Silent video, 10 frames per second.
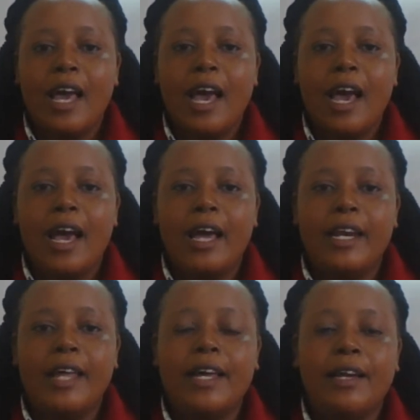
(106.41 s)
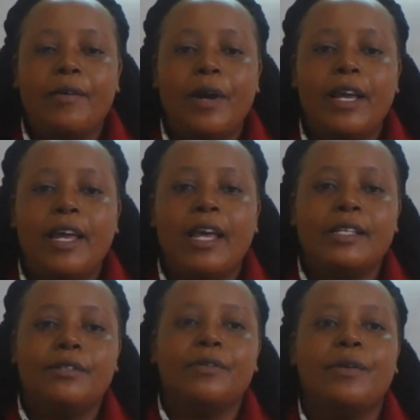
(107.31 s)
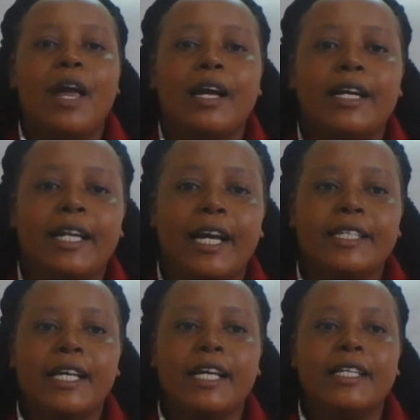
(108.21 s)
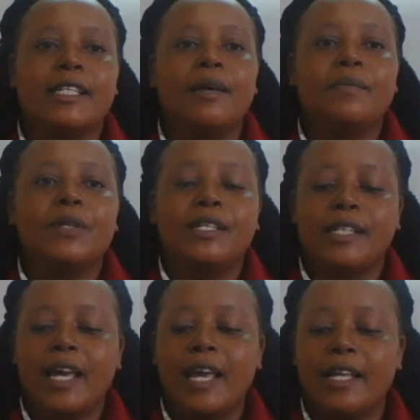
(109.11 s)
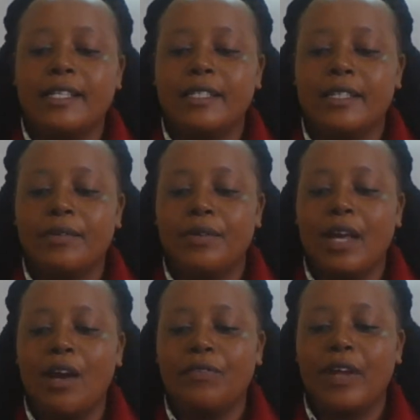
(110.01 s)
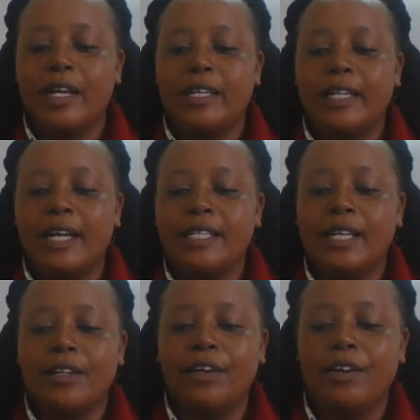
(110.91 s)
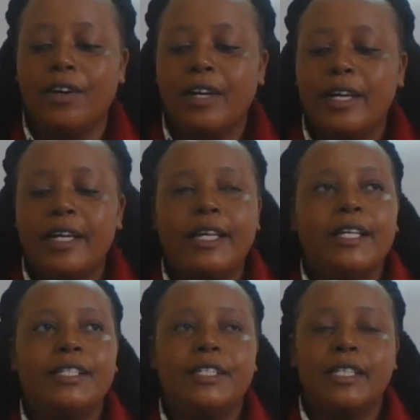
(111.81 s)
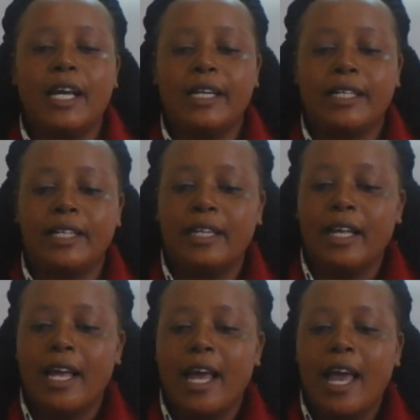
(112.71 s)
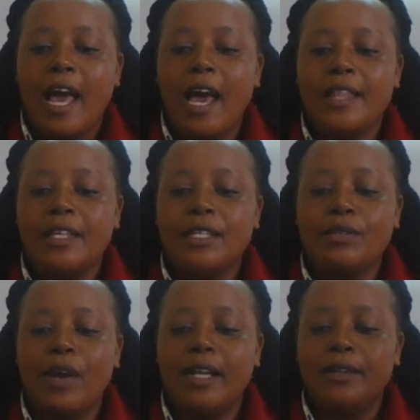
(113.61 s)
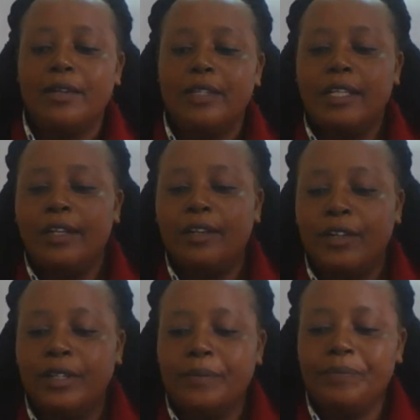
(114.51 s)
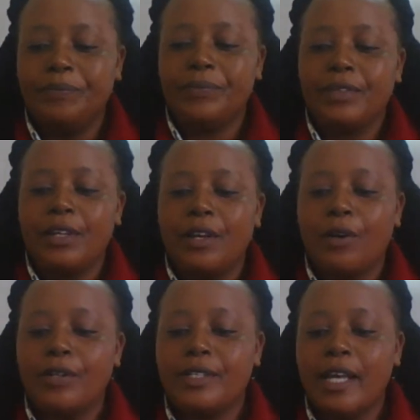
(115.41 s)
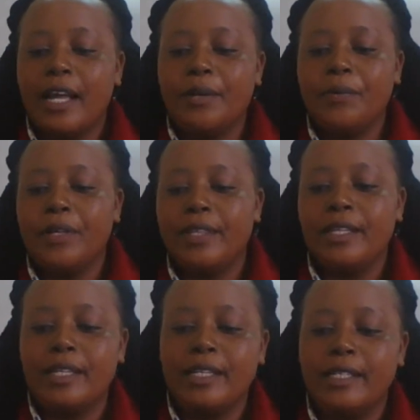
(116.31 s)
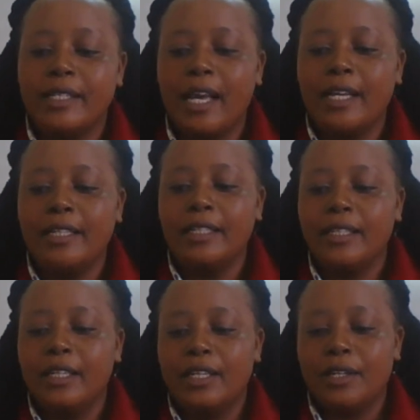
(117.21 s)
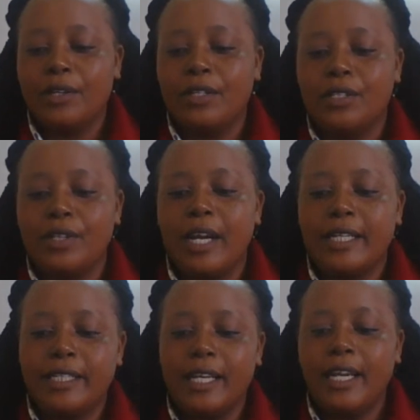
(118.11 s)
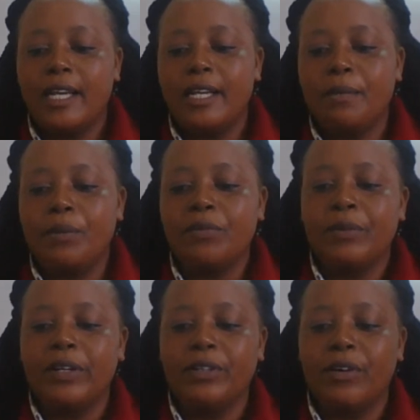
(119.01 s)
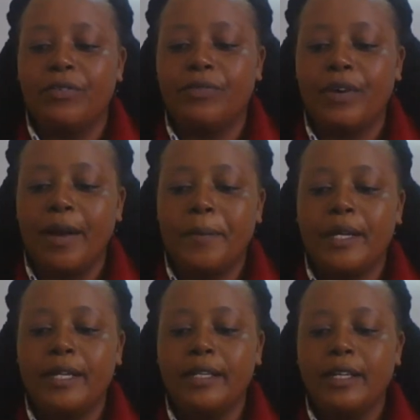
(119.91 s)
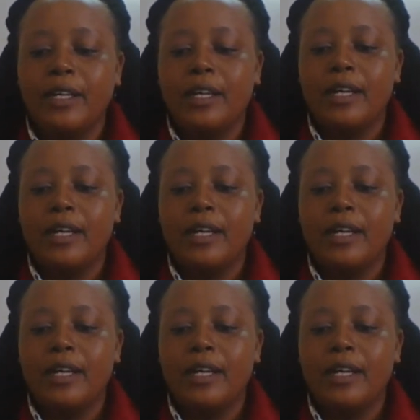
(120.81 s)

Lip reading: Another way is why agriculture is termed as science, we have agricultural engineering. And this one will deal with concern with design, construction, and improvement of farming